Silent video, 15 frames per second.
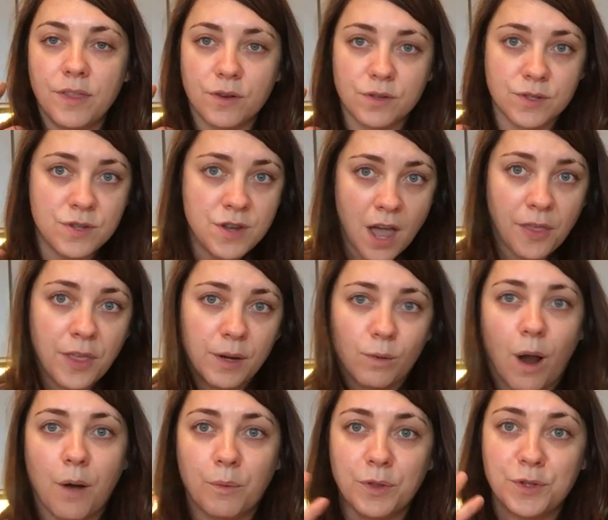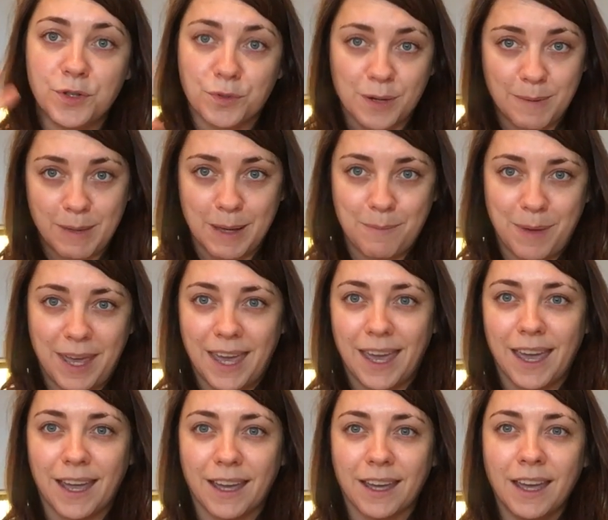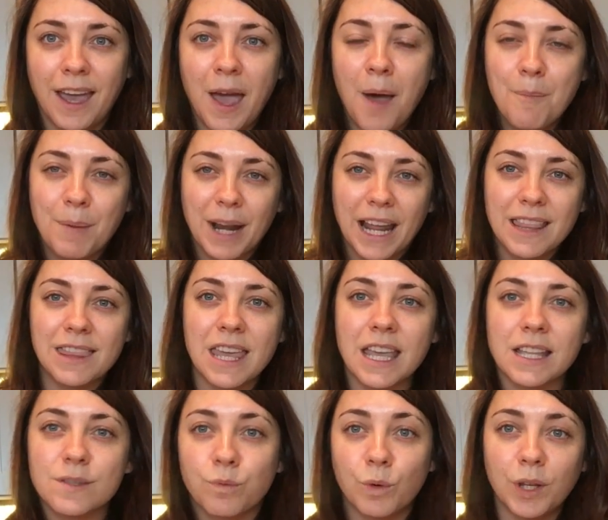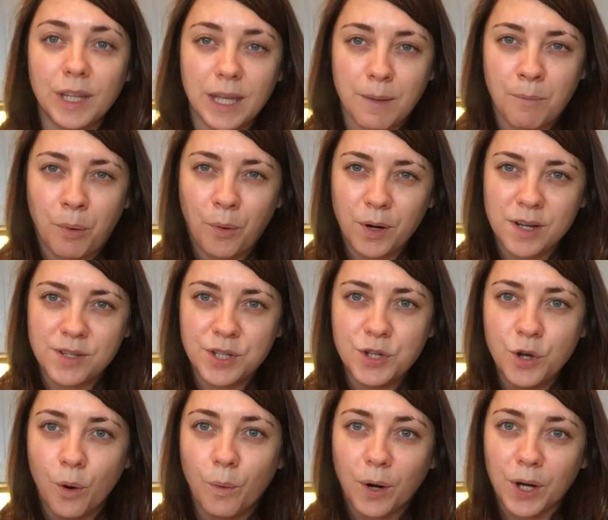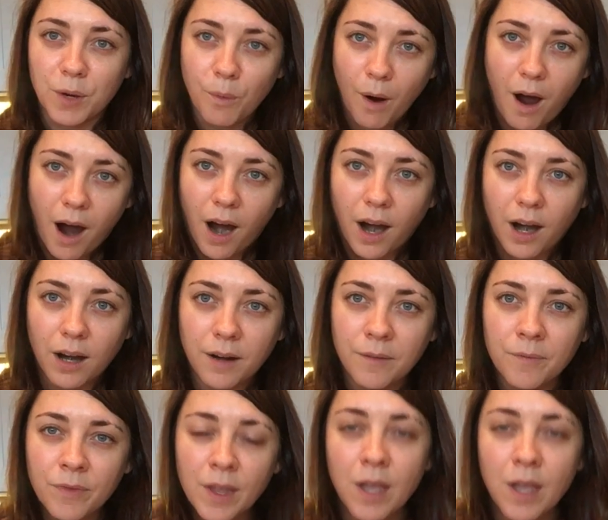there's nothing wrong with dreaming big, but I think it's really important to know where you are.